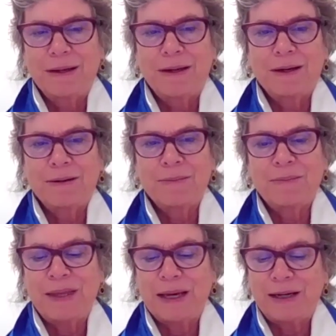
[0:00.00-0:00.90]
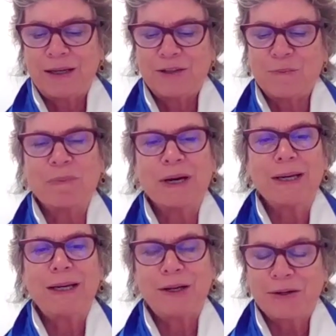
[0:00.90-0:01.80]
that is
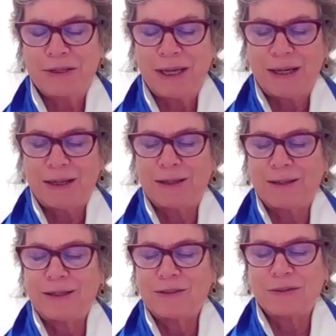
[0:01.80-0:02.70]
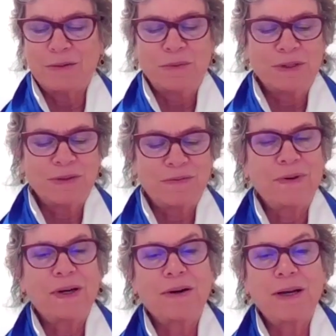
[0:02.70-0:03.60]
mining our data was a
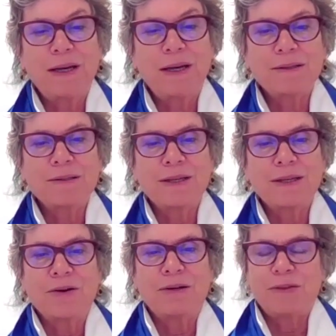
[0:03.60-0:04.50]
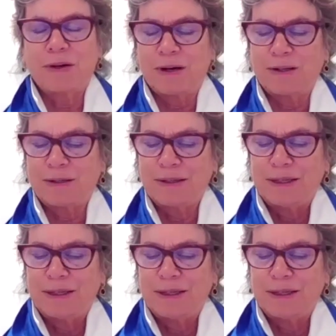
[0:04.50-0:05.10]
very scary thought.